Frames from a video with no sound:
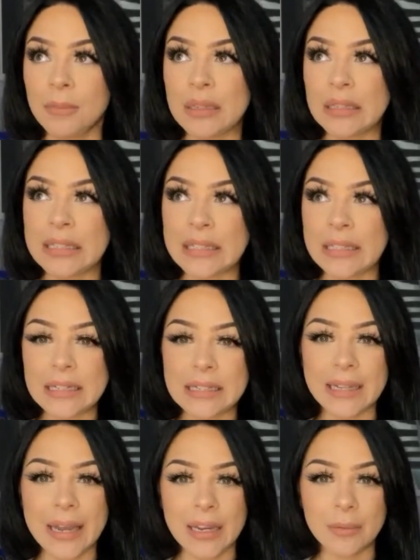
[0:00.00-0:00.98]

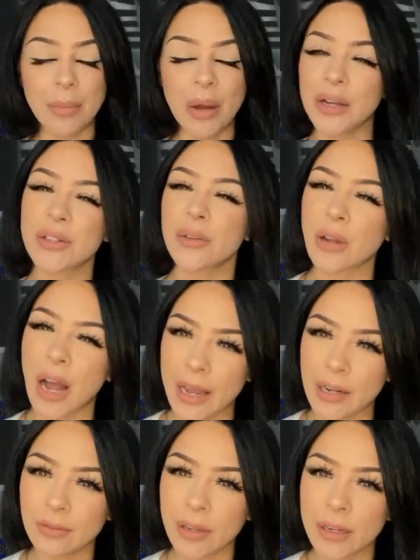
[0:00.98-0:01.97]
six-legged bug. So
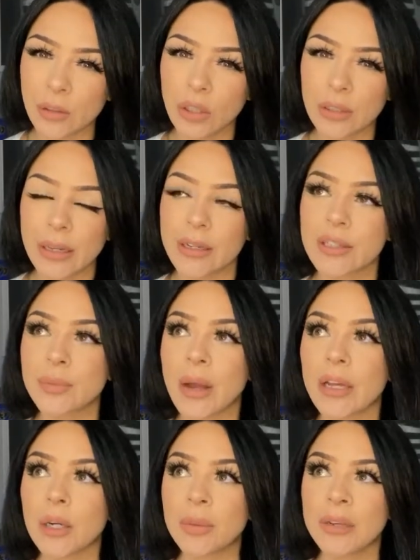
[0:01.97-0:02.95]
kind of like looked like a
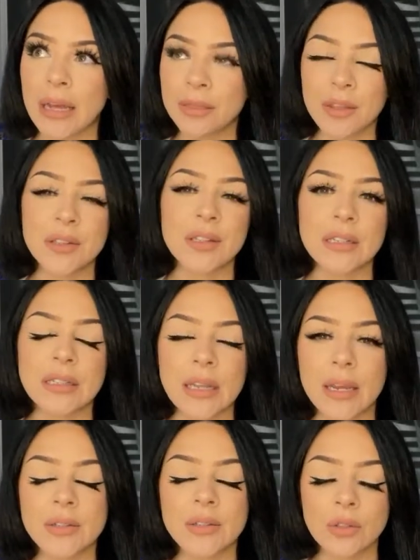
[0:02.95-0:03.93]
spider, but it had the 6
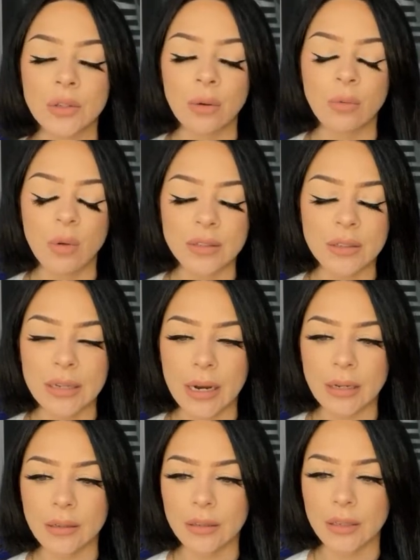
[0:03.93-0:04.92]
legs. So it wasn't
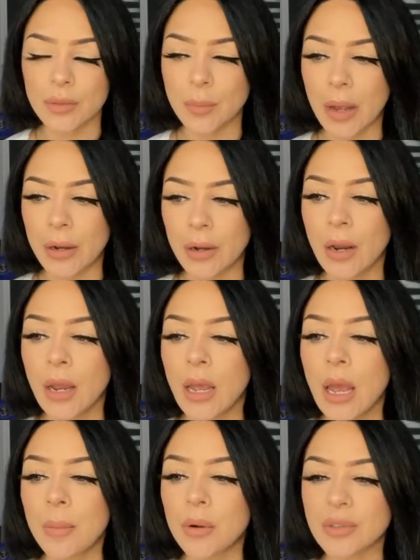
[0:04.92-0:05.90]
technically a spider,
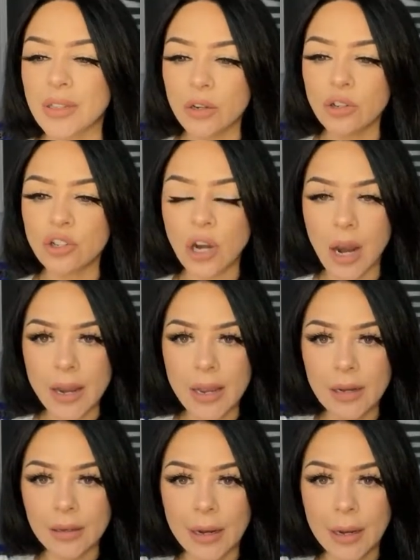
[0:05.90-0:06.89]
but it was like a
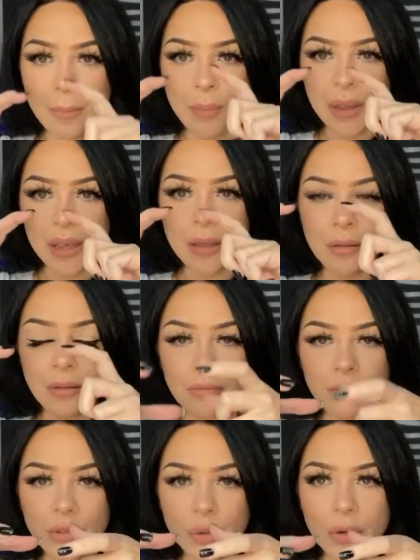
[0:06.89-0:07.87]
giant, like big
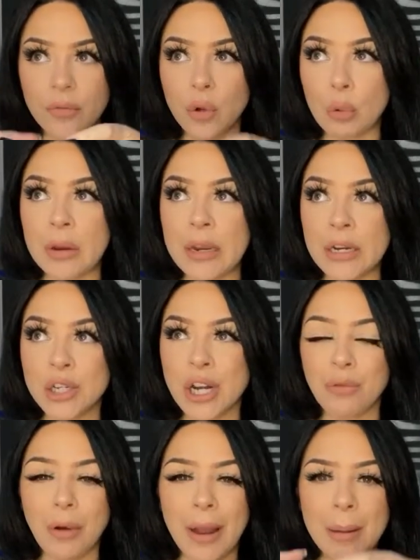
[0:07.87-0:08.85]
sort of greenish
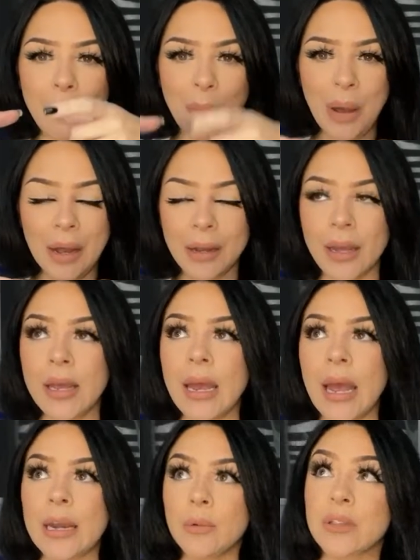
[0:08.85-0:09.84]
gray bug.
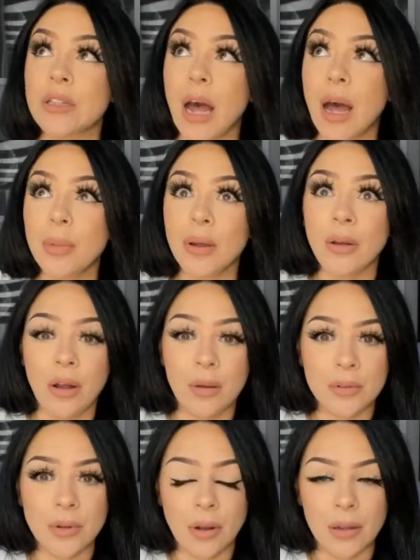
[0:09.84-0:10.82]
And it was up
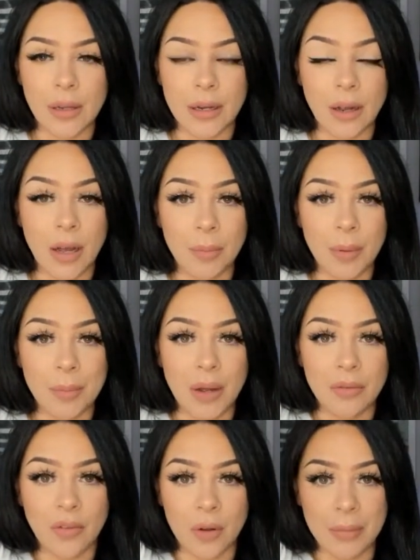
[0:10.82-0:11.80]
on like up
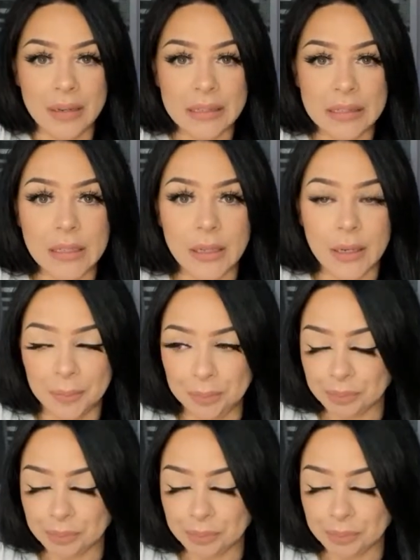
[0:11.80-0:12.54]
above on my ceiling.